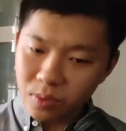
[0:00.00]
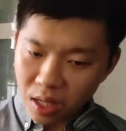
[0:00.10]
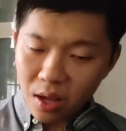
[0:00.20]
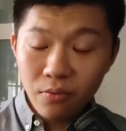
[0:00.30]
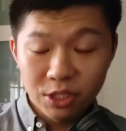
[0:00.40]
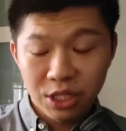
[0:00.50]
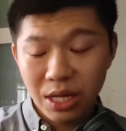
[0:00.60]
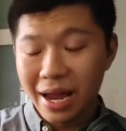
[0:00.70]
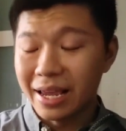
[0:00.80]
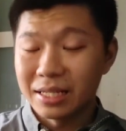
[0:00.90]
which
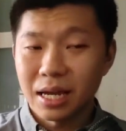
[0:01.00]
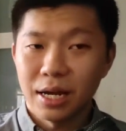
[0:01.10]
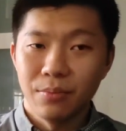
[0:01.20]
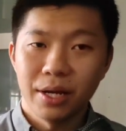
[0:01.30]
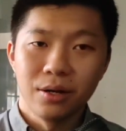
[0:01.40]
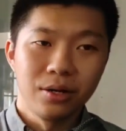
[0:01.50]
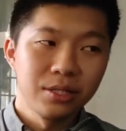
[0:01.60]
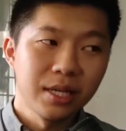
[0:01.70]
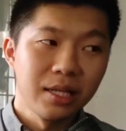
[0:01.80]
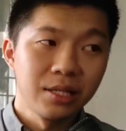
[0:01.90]
I guess kind of make a lot of
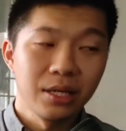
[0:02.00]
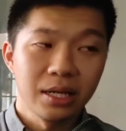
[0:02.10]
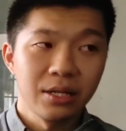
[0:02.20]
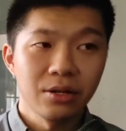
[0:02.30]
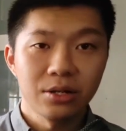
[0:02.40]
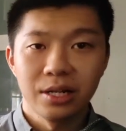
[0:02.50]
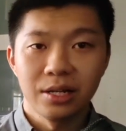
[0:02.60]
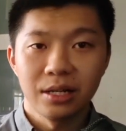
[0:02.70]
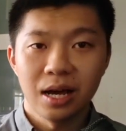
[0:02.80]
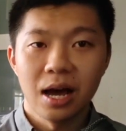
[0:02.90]
sense. Yeah, I'm not gonna
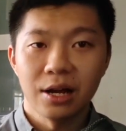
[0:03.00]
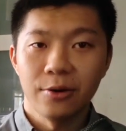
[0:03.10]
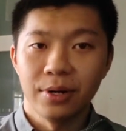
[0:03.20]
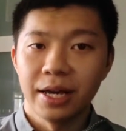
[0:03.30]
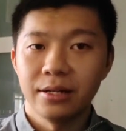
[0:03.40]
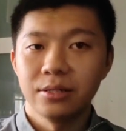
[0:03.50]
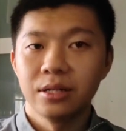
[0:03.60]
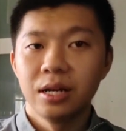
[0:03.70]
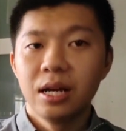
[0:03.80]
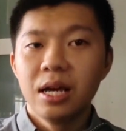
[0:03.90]
argue with that.
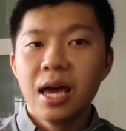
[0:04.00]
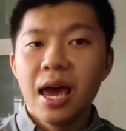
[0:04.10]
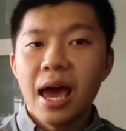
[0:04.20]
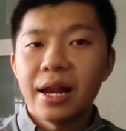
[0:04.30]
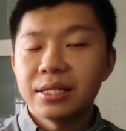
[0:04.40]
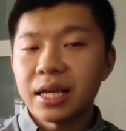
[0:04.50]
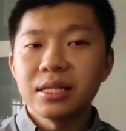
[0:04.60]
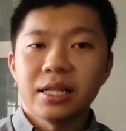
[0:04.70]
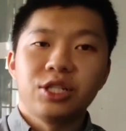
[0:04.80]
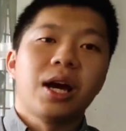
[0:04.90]
And the second
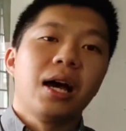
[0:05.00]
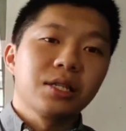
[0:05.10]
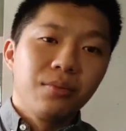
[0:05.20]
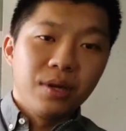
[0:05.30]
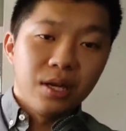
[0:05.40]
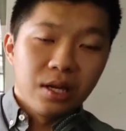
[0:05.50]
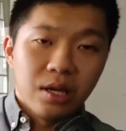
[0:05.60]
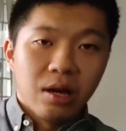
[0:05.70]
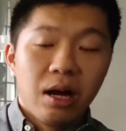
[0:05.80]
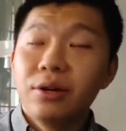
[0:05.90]
thing she asked me,
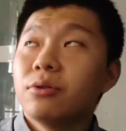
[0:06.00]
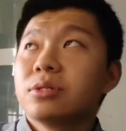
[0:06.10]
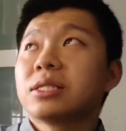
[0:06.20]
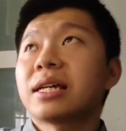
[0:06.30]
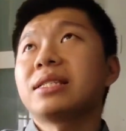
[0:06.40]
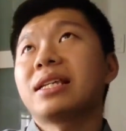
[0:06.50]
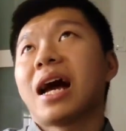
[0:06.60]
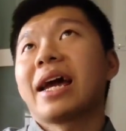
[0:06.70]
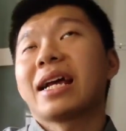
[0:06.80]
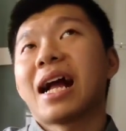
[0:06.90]
no, the second thing
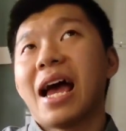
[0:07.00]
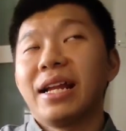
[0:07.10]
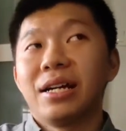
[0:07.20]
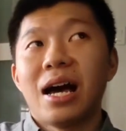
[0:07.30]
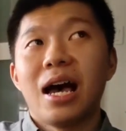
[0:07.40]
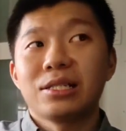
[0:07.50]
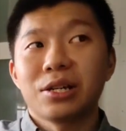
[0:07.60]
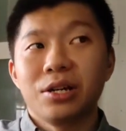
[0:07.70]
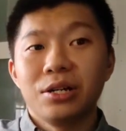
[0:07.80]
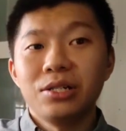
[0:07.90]
I kind of asked
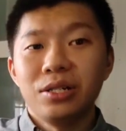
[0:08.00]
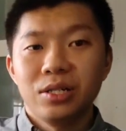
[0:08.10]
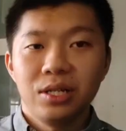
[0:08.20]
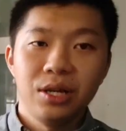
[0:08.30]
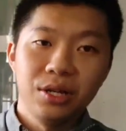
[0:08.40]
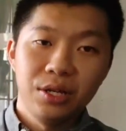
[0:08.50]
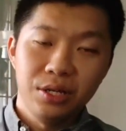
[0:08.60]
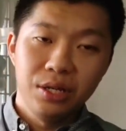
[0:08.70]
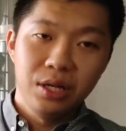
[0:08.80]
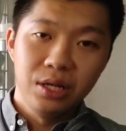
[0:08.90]
her, it,
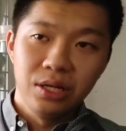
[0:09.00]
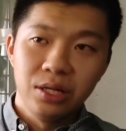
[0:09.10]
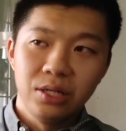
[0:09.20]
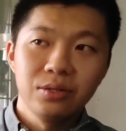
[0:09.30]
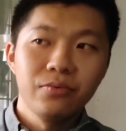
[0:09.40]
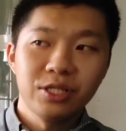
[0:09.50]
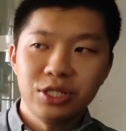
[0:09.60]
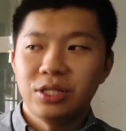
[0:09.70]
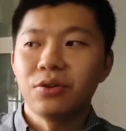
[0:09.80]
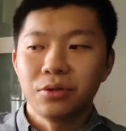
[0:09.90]
which
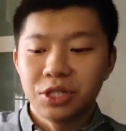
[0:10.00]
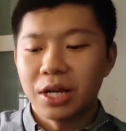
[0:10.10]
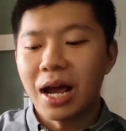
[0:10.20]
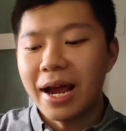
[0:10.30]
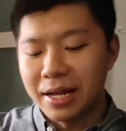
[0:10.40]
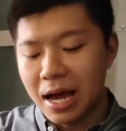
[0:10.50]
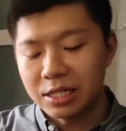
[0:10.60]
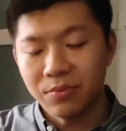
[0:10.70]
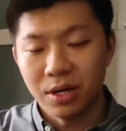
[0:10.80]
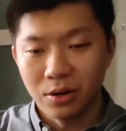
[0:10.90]
she kind of asked
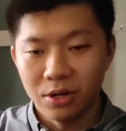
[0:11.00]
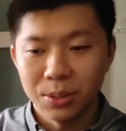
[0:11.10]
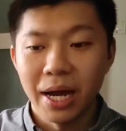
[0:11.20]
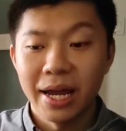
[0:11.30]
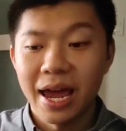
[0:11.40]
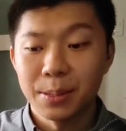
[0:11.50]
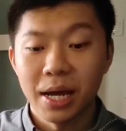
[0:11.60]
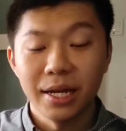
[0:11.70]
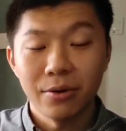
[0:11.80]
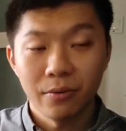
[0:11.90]
me a lot if I have
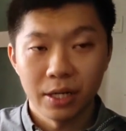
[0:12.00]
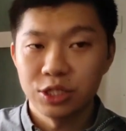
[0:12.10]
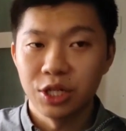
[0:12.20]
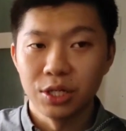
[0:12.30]
any questions,